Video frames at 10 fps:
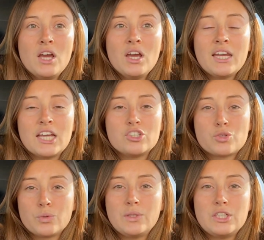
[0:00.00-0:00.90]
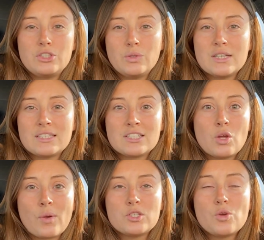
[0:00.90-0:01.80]
can truly do this as
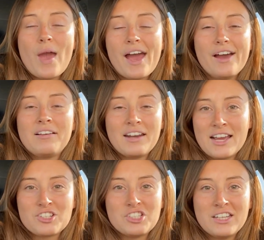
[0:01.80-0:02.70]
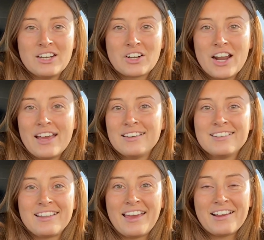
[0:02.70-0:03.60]
long as you have connection to internet
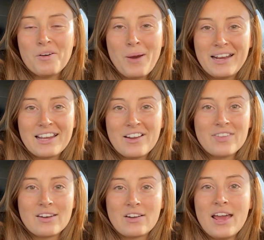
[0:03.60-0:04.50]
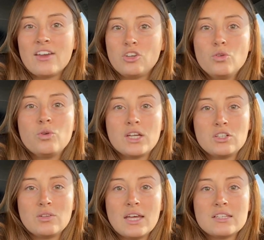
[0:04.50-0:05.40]
and like a way to get on the internet. You can
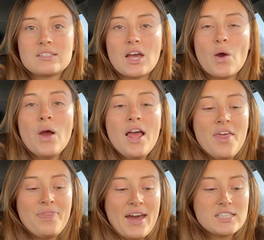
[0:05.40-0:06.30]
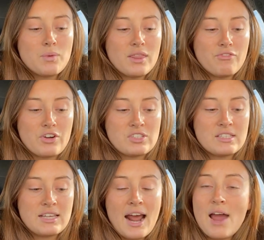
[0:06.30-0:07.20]
do this. So that's one of the first
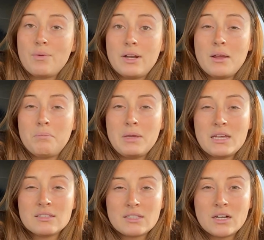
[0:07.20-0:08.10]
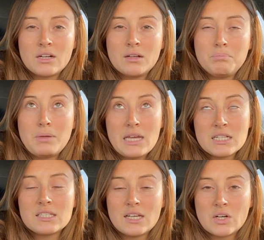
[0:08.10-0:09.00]
things that I would be
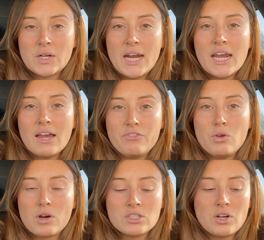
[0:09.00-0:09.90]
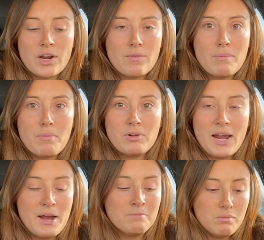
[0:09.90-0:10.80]
considering if you are starting a RedBubble
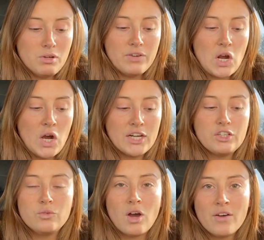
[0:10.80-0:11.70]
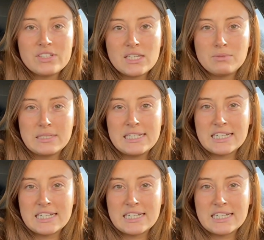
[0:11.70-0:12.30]
account. Moving on, you obviously will need an